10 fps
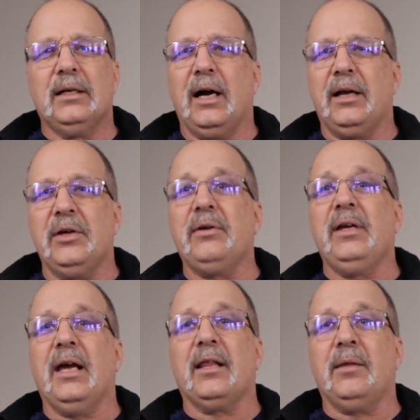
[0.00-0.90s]
You can
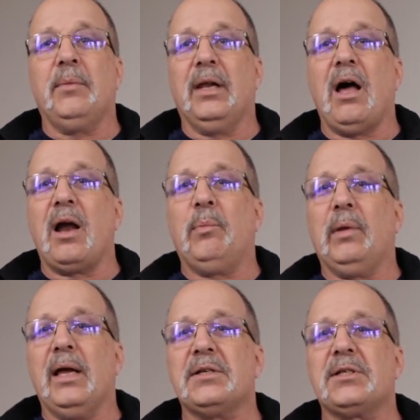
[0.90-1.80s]
get them a lot of
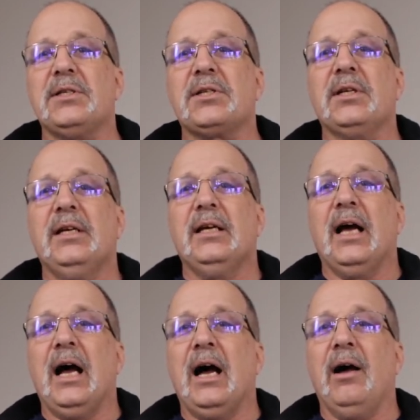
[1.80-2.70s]
places.
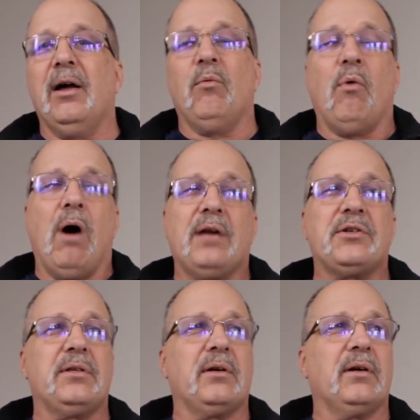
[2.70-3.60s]

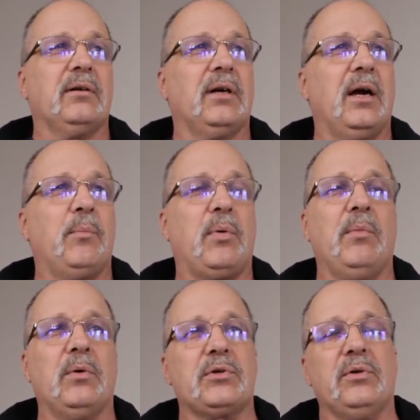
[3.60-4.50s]
Watch their
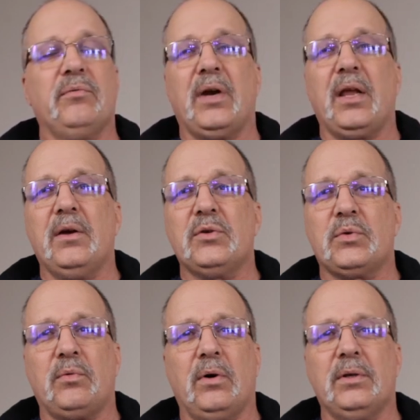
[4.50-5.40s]
promotional videos
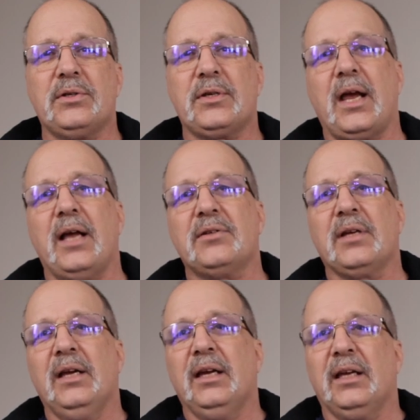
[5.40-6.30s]
with Roland Sands.
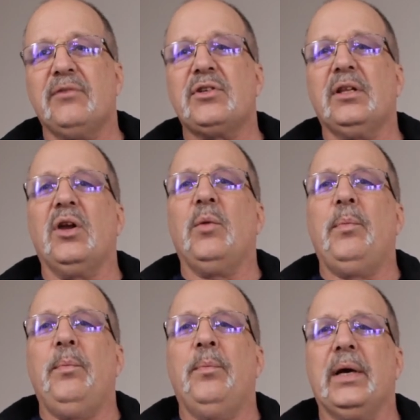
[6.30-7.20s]
Gives you a little
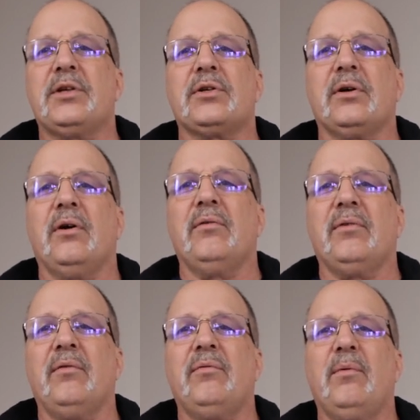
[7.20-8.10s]
picture
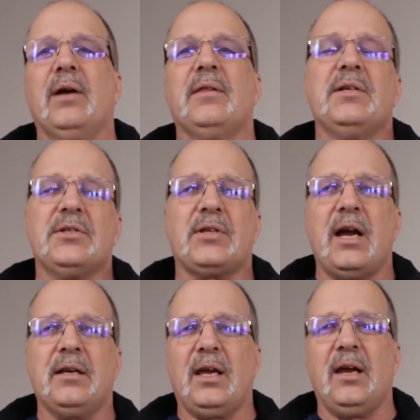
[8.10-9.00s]
of where the
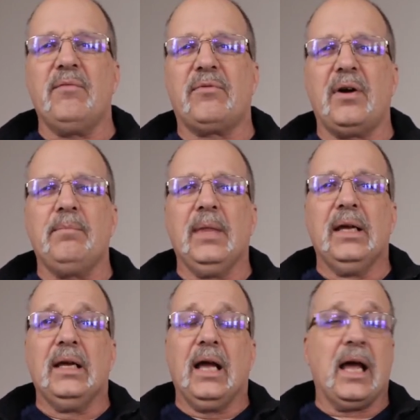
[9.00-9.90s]
design came from.
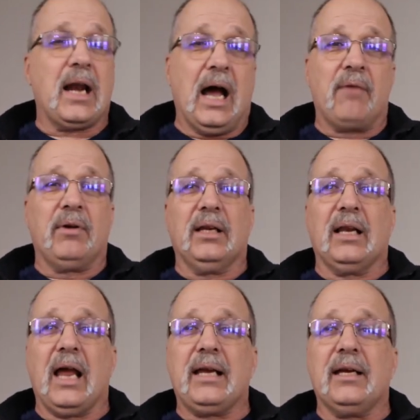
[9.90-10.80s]
And I really
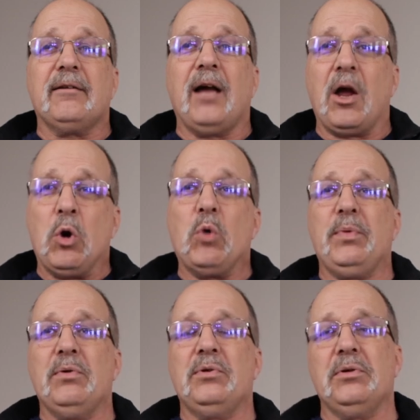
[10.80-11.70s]
like it. I
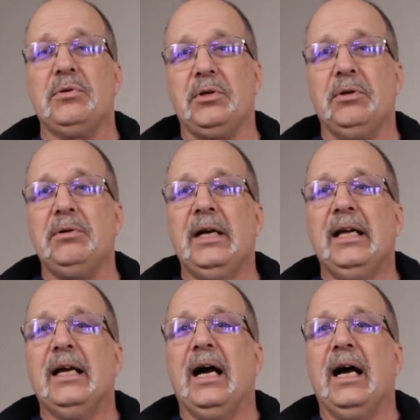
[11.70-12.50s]
hope you do too.